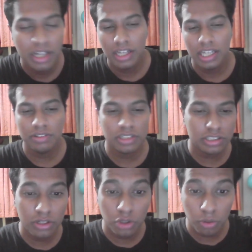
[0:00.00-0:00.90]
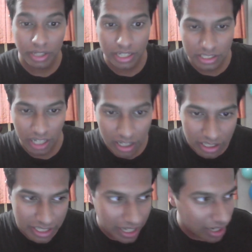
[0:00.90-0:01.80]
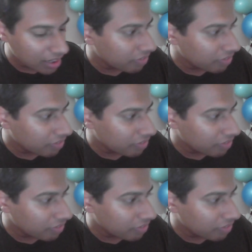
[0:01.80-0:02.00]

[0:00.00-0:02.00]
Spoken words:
He was also grooming his younger self.